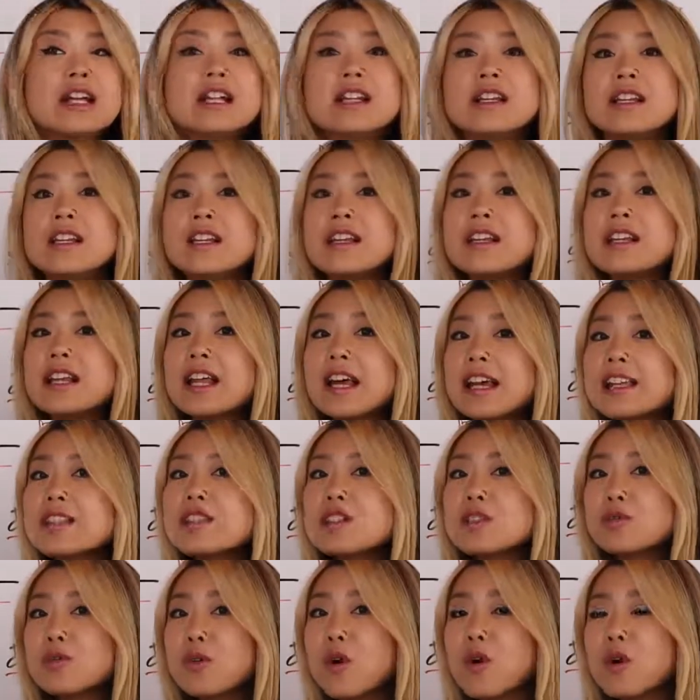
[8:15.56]

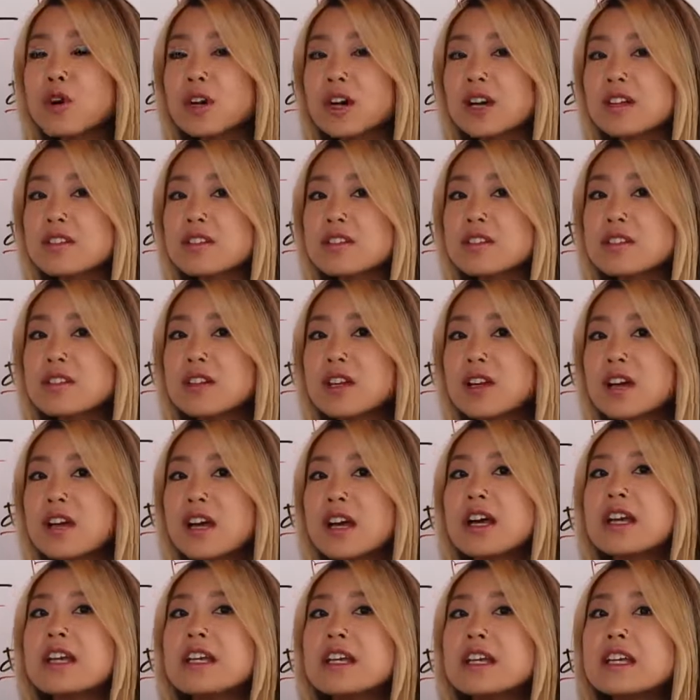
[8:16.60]
Let's focus
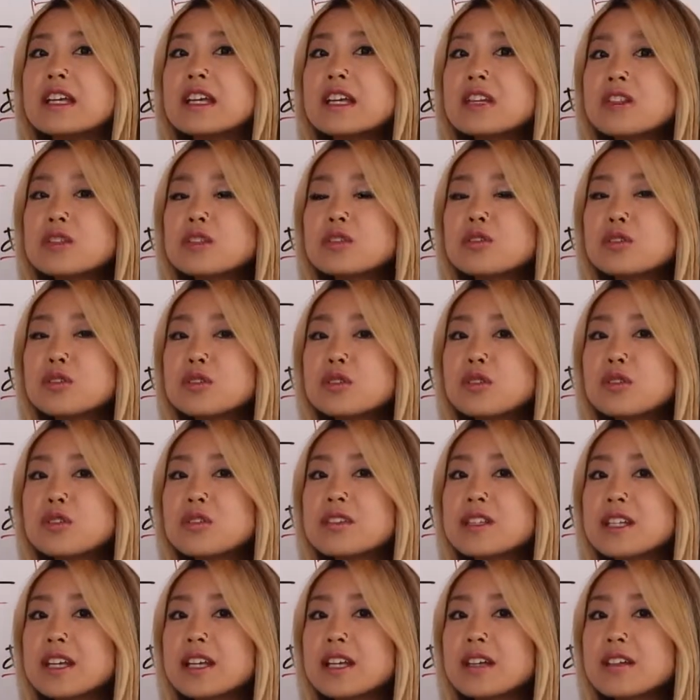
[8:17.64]

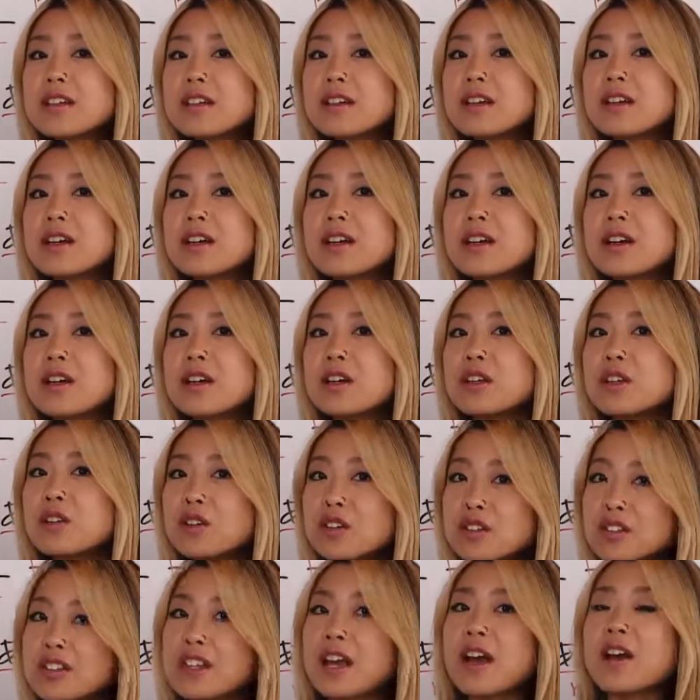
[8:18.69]
introducing
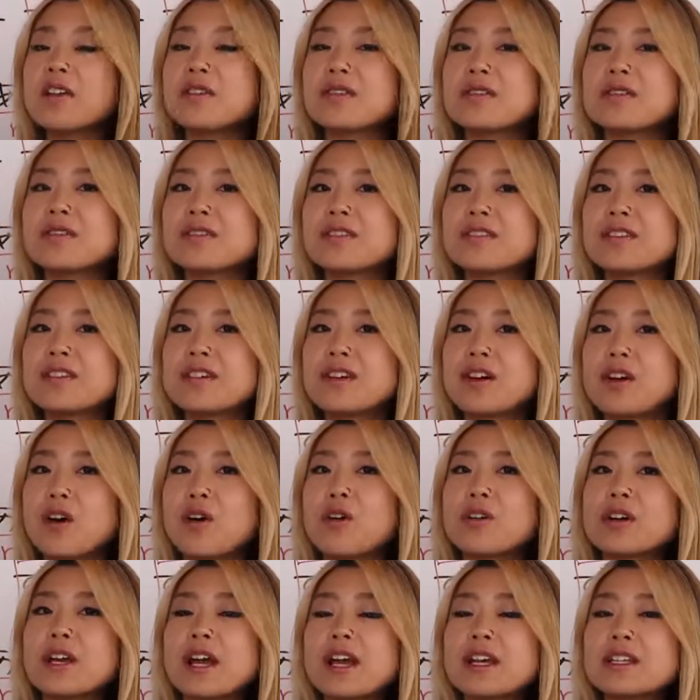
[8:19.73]
yourself.
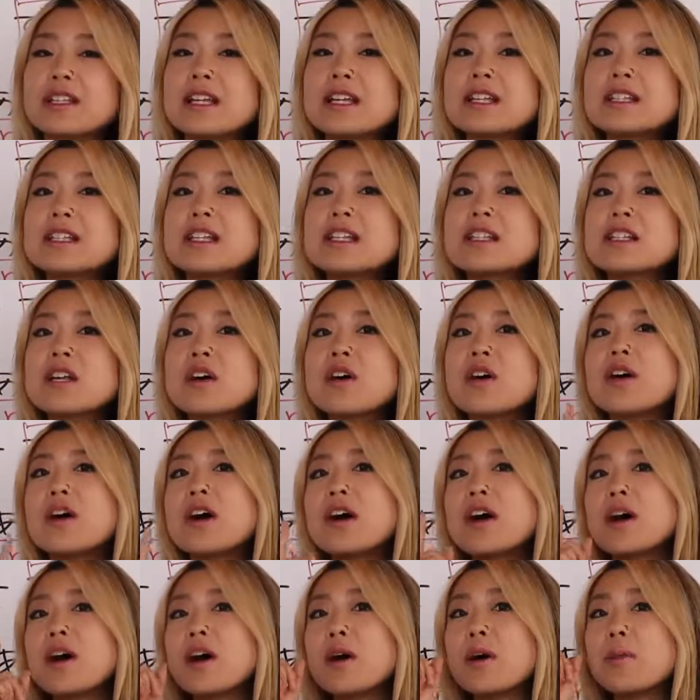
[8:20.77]
Okay, this is a
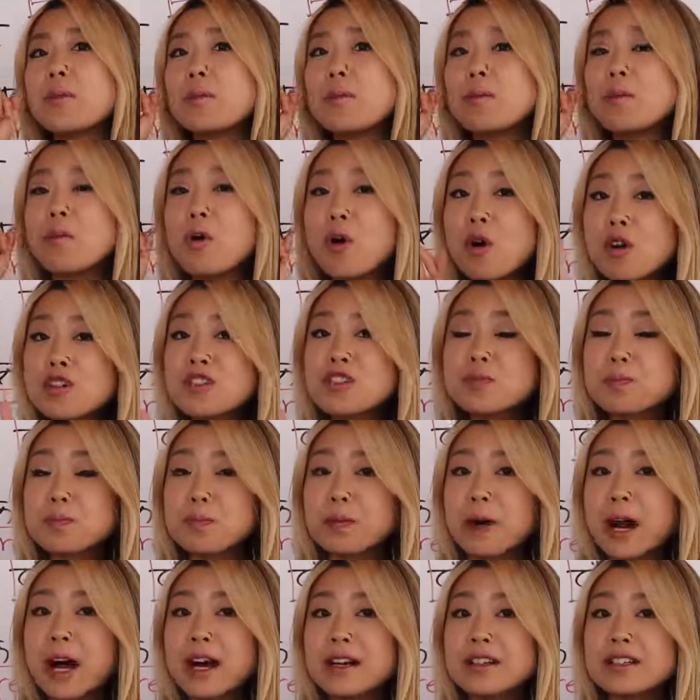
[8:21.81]
most
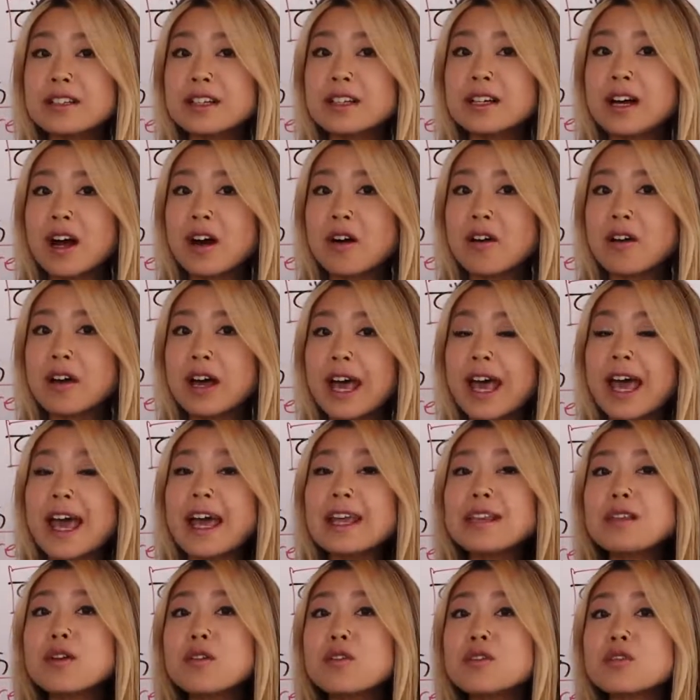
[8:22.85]
practical
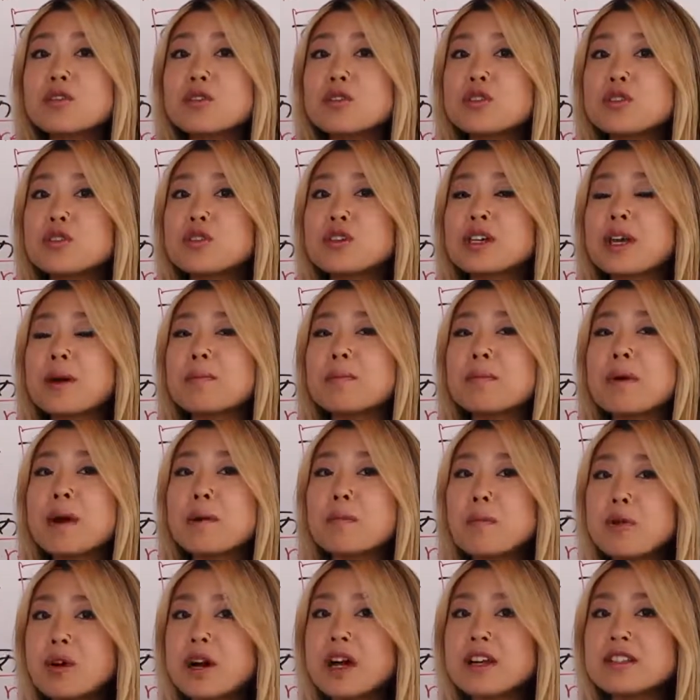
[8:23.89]
and also you can
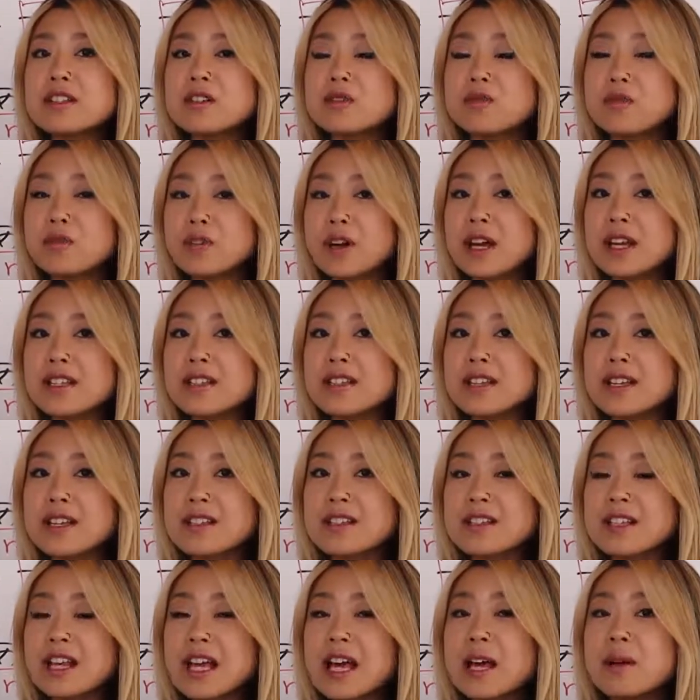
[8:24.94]
memorize the
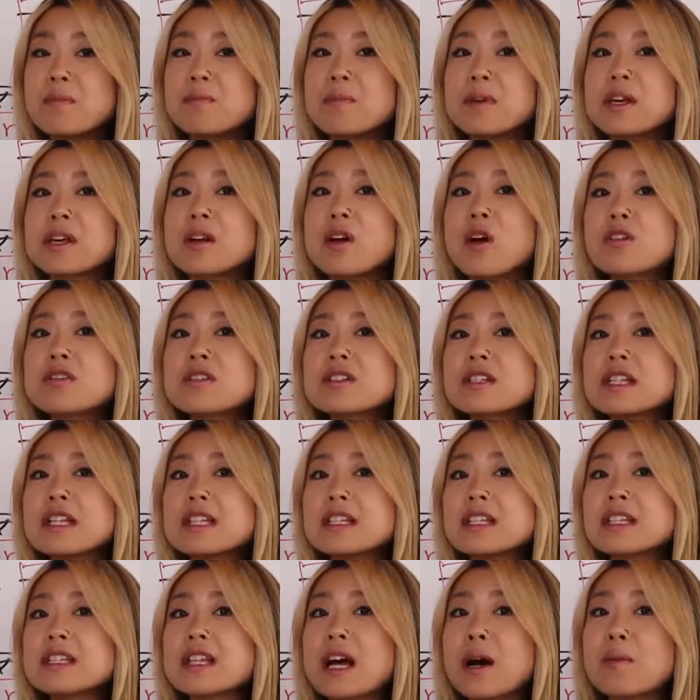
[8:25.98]
phrases because
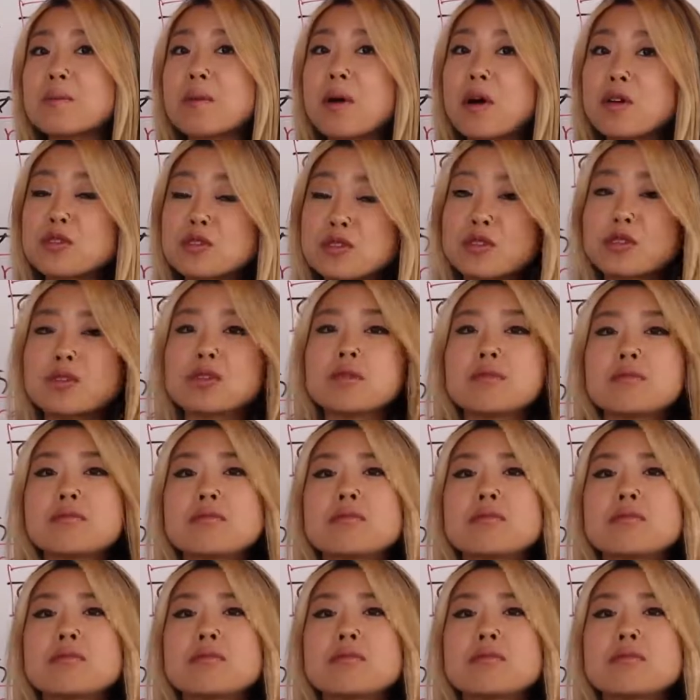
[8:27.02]
this is about you.